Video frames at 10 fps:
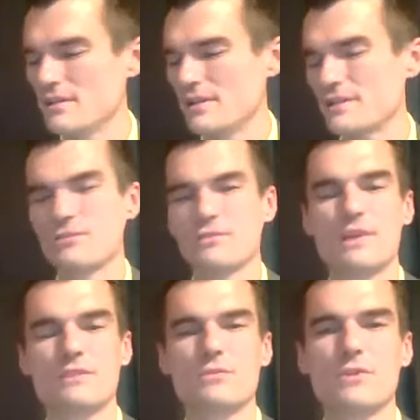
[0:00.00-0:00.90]
That's
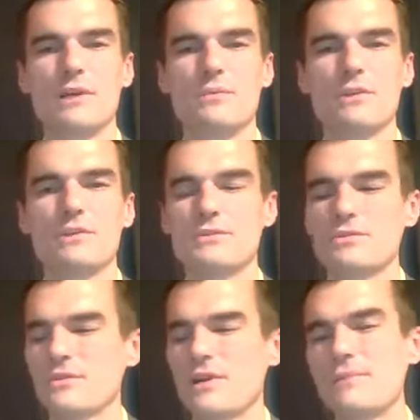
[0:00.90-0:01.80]
what I want to do.
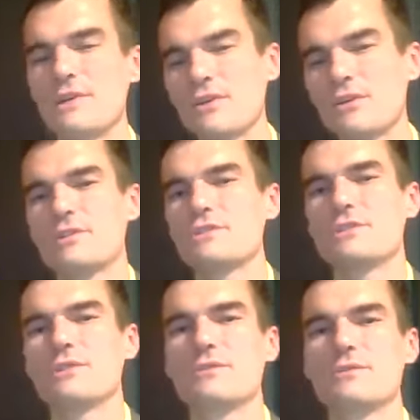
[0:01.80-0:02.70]
So I'm
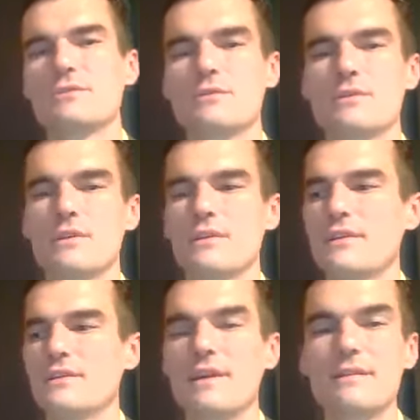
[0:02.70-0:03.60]
encouraging you. The
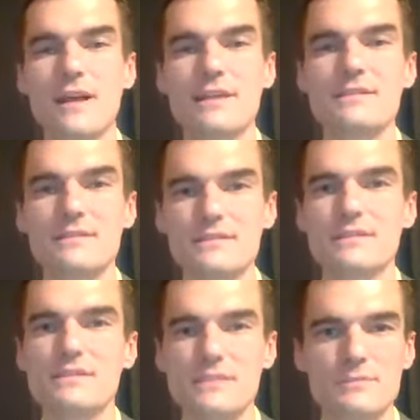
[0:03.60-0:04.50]
deadline is in
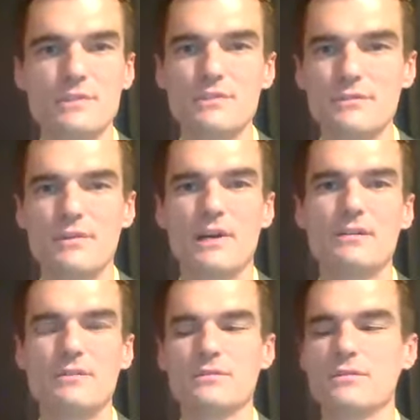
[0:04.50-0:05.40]
December to file.